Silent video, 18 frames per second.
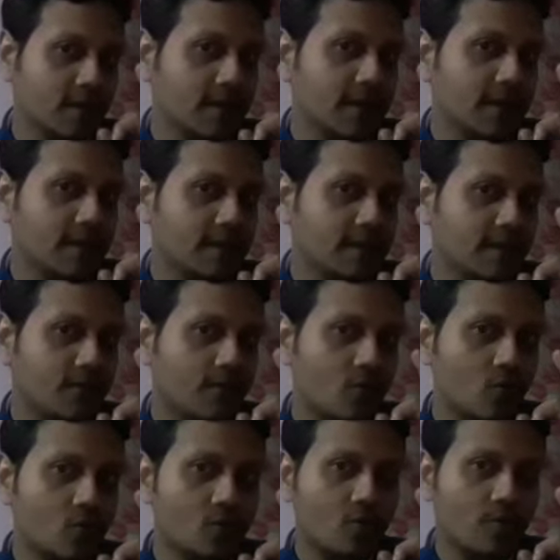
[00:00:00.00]
That is, the
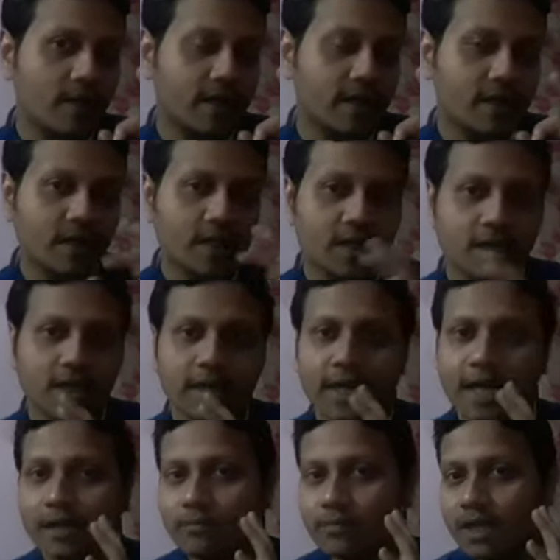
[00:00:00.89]
force of attraction
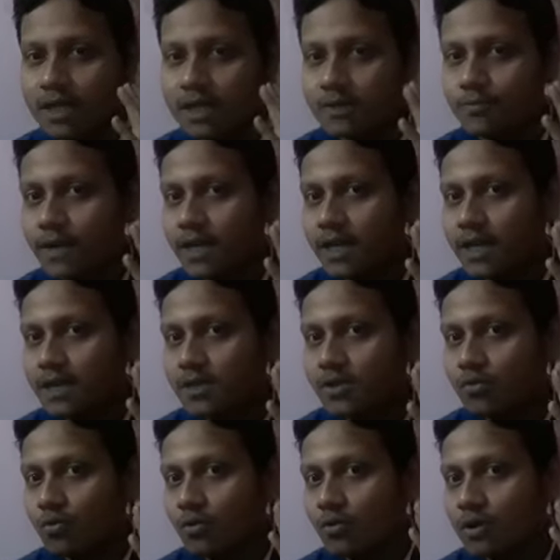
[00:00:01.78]
can be
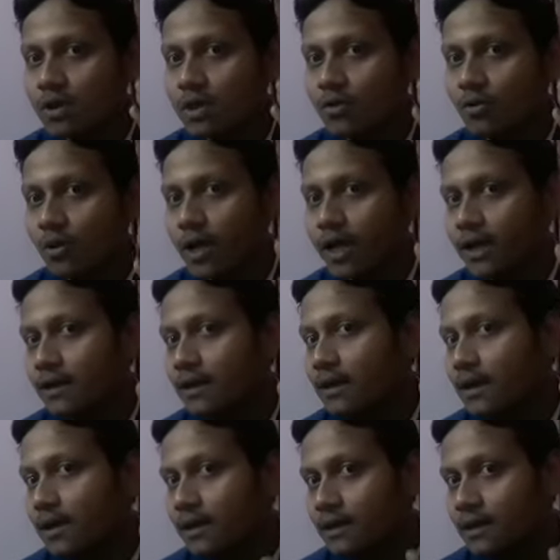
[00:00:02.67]
experienced only when
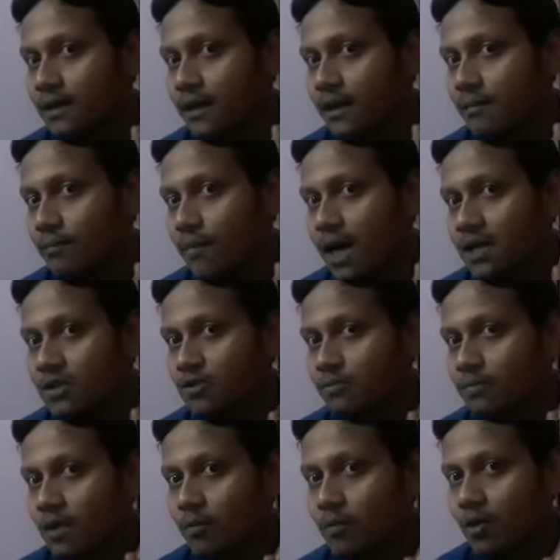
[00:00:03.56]
the mass
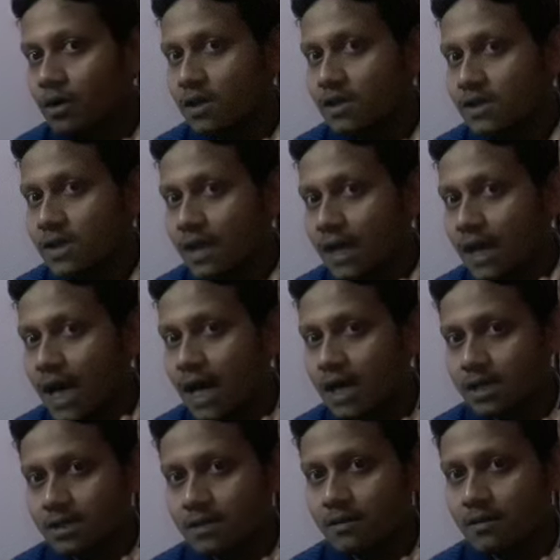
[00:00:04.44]
of the bodies are
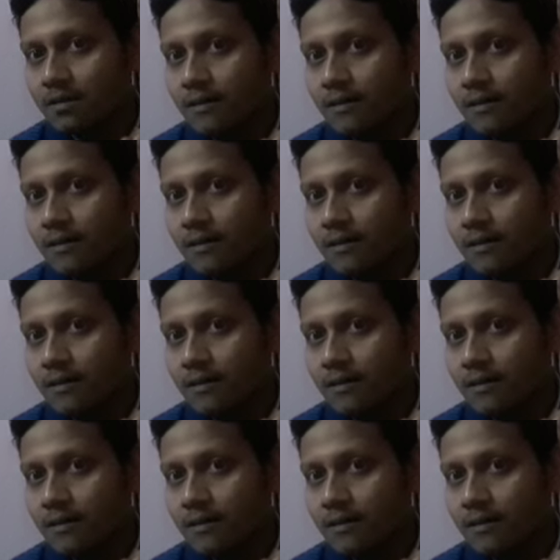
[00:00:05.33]
large.